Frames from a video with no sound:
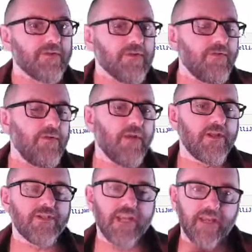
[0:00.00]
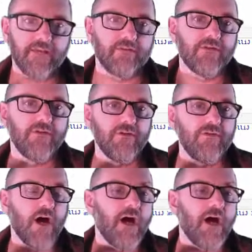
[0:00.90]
So if you want to check if two